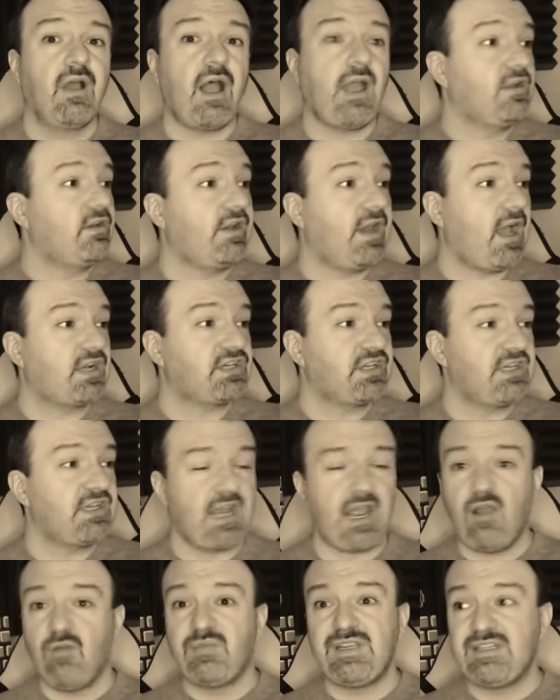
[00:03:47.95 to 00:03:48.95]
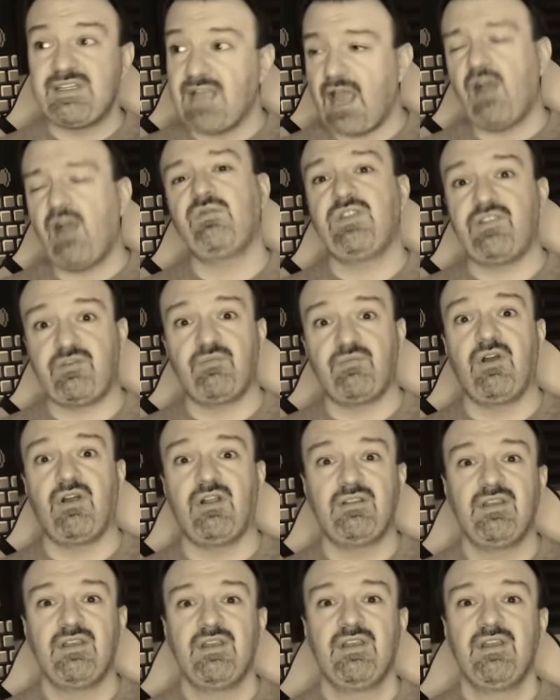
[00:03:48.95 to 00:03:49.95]
I could actually now be down this
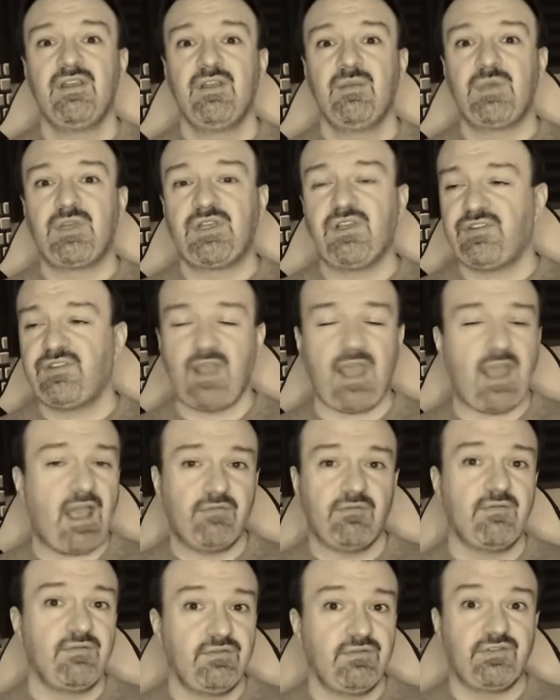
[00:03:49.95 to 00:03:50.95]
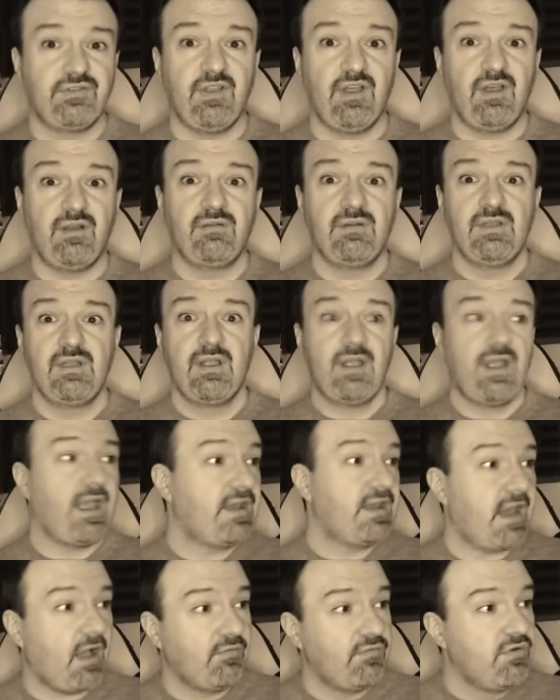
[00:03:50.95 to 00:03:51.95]
month because the ad revenue's low,
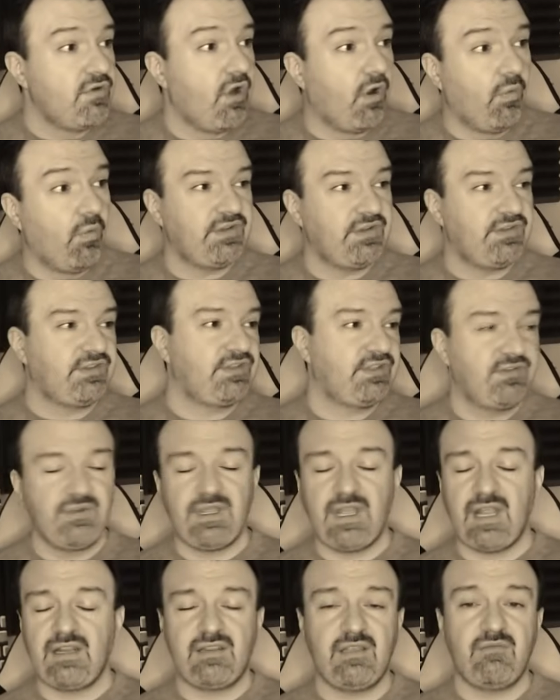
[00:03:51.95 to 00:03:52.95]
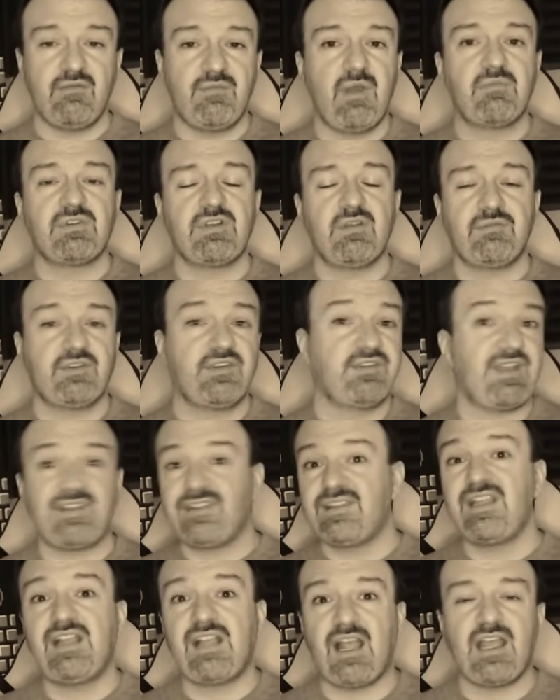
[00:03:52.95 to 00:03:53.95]
and now no one is doing anything with memberships because
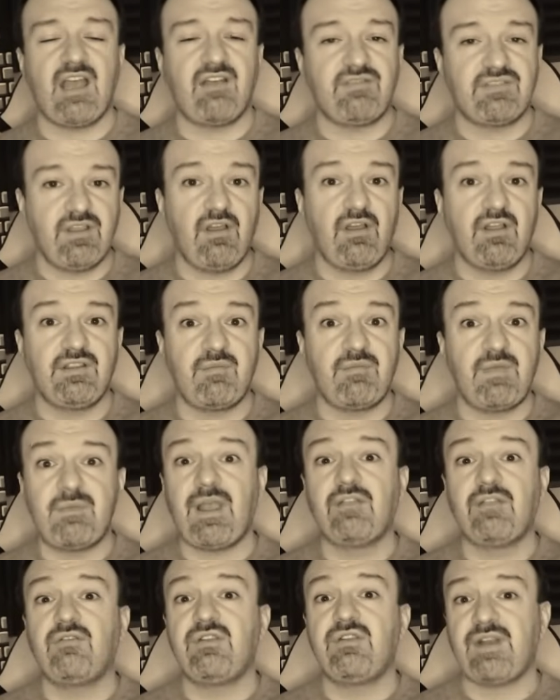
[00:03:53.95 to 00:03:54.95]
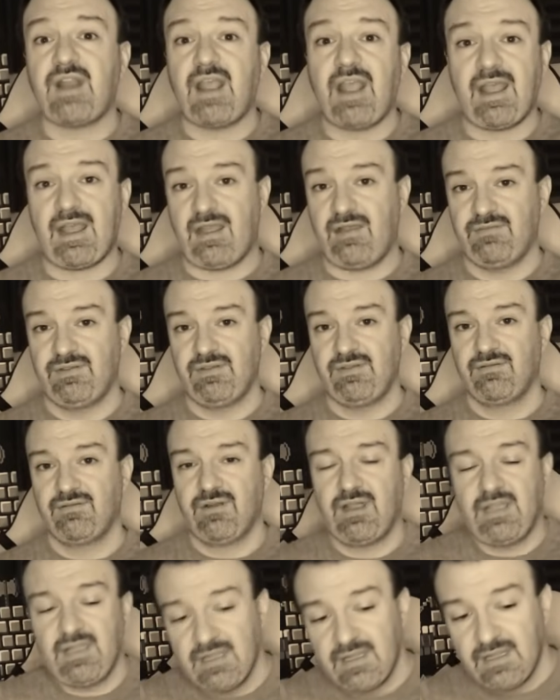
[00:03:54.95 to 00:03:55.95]
they think I have a ton that maybe I don't even have,
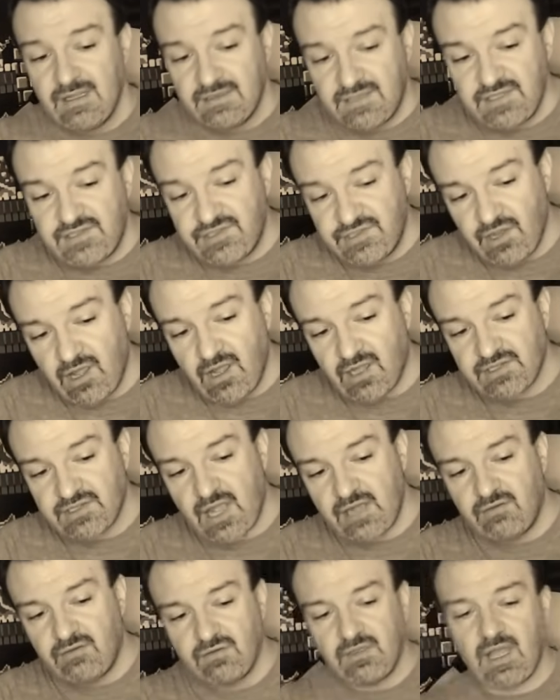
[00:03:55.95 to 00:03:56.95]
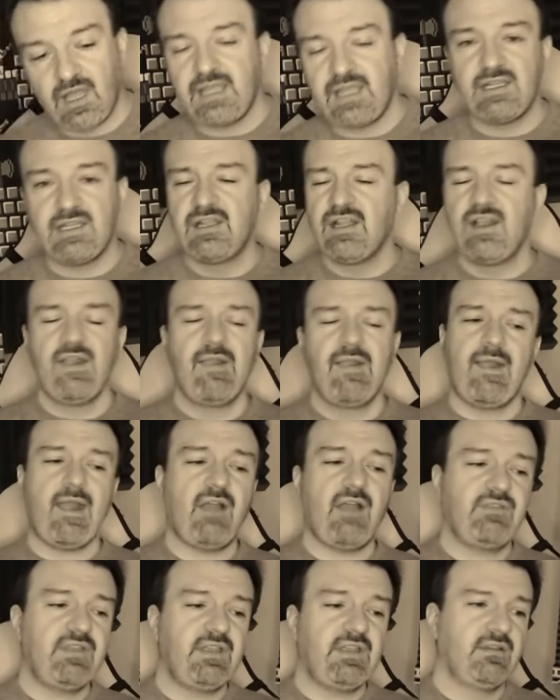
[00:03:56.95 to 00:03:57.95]
right? This sucks. I don't like
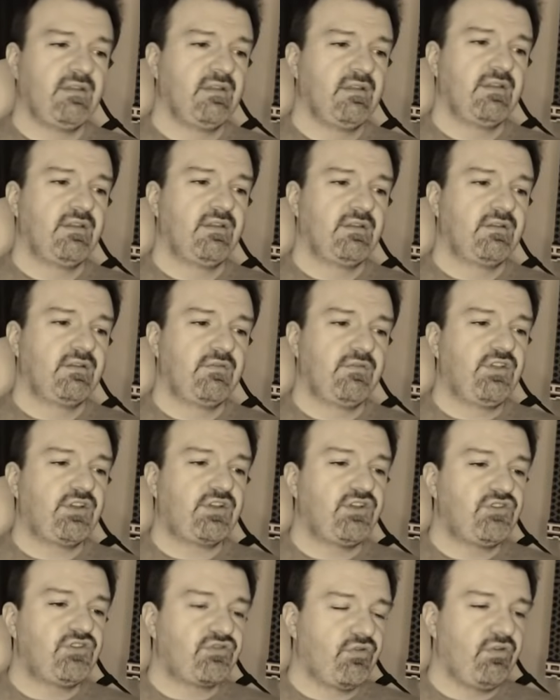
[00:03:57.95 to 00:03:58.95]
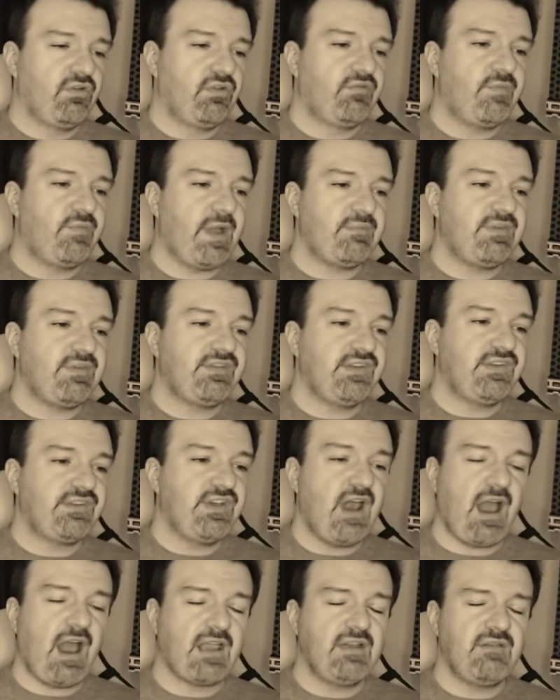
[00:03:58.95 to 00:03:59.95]
having the control of my
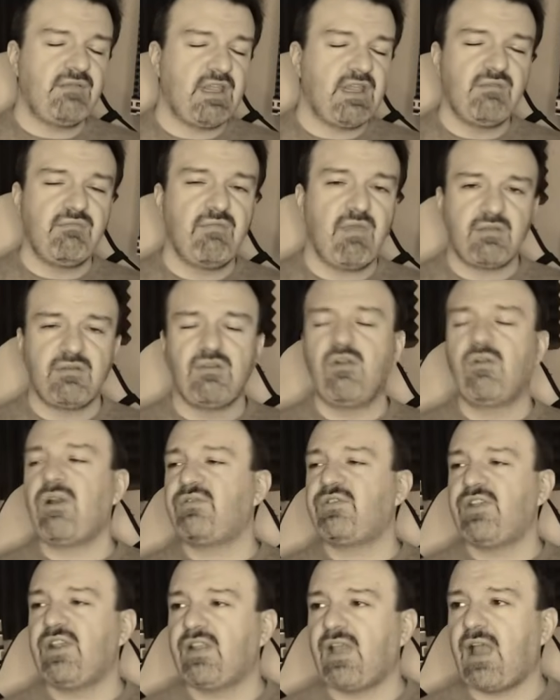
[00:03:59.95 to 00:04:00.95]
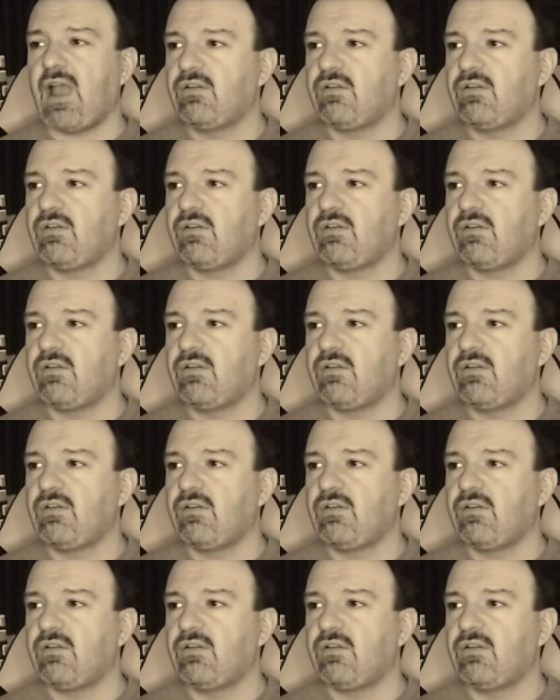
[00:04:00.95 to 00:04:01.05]
business not in, in you know what I'm saying?